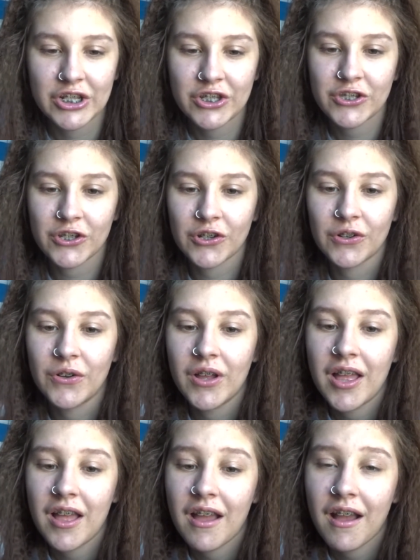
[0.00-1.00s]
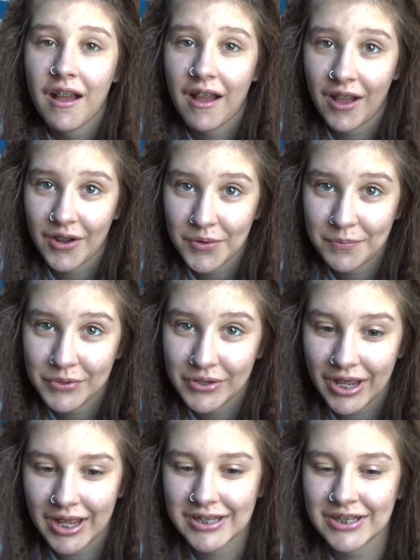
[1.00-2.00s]
So I hope you
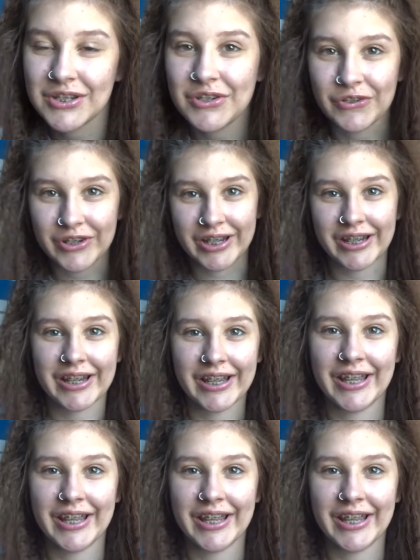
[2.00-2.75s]
guys enjoy it,